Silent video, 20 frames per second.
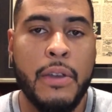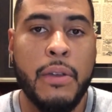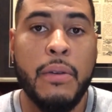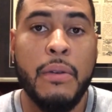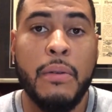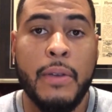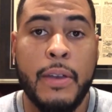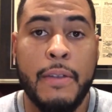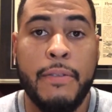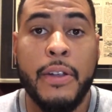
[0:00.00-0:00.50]

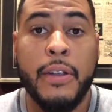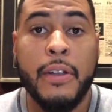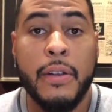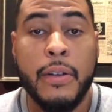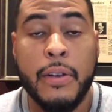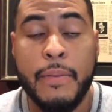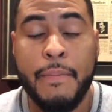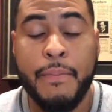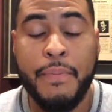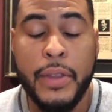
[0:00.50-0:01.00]

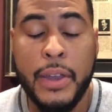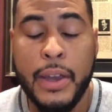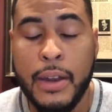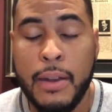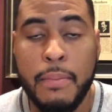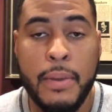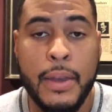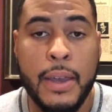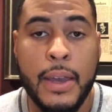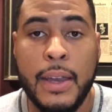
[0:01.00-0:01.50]
you're going
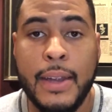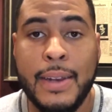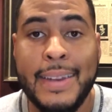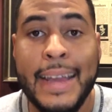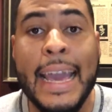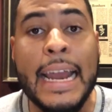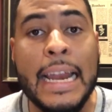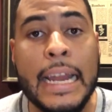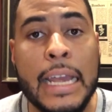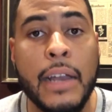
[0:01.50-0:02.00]
to be
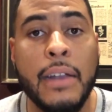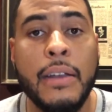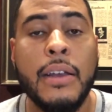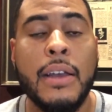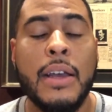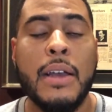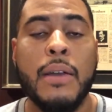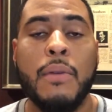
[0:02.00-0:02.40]
dating,